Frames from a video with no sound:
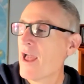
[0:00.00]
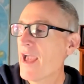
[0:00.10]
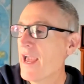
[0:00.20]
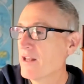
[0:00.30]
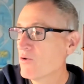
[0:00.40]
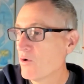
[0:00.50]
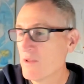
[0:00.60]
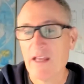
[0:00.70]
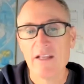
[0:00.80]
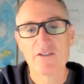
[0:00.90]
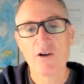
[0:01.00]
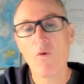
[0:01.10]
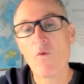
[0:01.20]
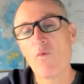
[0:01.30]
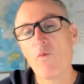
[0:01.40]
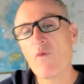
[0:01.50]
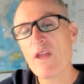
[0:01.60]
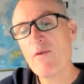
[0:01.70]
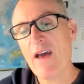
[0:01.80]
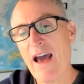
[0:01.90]
And so
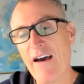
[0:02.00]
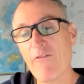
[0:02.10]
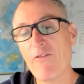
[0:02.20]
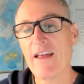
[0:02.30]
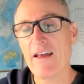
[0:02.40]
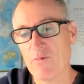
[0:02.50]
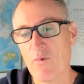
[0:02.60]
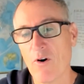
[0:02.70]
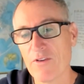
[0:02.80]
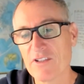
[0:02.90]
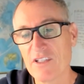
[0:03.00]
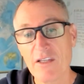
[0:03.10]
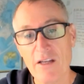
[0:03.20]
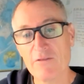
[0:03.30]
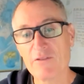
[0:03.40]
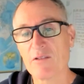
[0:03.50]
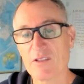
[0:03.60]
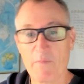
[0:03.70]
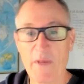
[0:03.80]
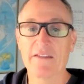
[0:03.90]
we have all the CEOs
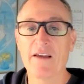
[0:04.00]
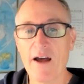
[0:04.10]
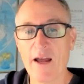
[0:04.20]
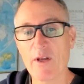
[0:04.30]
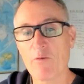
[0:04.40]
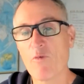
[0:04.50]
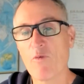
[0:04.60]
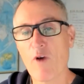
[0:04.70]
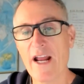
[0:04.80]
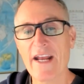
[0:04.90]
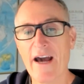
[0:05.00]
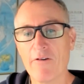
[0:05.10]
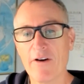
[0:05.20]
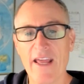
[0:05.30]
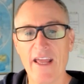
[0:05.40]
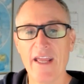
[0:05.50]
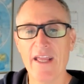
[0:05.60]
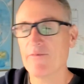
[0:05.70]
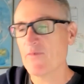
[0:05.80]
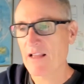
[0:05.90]
spend time and write out
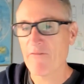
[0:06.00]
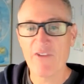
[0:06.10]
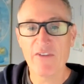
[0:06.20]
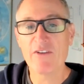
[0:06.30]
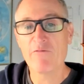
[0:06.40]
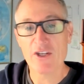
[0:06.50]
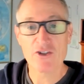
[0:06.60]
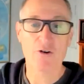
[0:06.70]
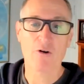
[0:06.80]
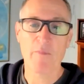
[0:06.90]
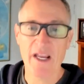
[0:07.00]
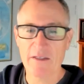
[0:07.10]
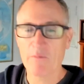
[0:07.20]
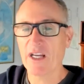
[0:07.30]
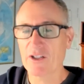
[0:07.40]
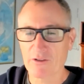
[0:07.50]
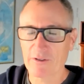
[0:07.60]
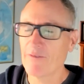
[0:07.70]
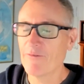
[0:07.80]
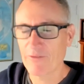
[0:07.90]
a vivid vision or a painted picture,
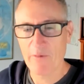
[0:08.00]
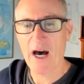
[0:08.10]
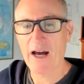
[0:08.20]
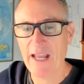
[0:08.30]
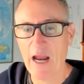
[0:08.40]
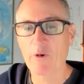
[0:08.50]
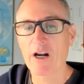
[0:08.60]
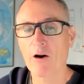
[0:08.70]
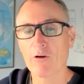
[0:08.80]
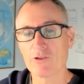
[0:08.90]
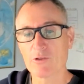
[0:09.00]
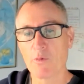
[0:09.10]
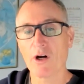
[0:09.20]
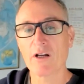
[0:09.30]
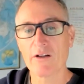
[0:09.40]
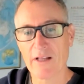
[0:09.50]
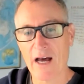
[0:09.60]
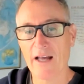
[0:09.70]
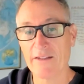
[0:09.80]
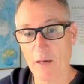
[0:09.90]
come from Cameron Harold's book,
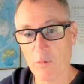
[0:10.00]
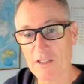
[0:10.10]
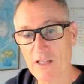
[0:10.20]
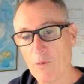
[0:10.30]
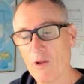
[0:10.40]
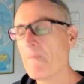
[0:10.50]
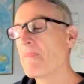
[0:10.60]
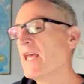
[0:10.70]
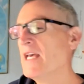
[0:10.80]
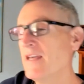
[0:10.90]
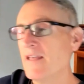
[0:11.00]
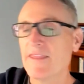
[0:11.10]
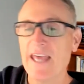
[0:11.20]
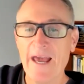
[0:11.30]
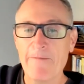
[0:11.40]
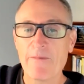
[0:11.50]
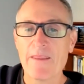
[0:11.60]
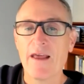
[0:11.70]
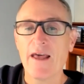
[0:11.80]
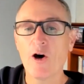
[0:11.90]
Double Double, that
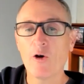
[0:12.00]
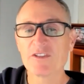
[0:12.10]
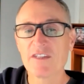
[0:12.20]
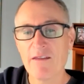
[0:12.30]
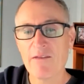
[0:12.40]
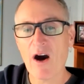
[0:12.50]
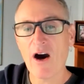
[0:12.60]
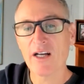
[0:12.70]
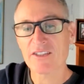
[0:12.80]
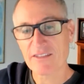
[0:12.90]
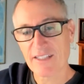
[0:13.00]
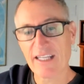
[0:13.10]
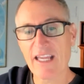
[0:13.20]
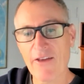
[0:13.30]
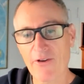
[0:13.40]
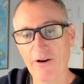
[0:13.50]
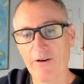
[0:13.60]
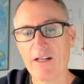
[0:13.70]
helps us together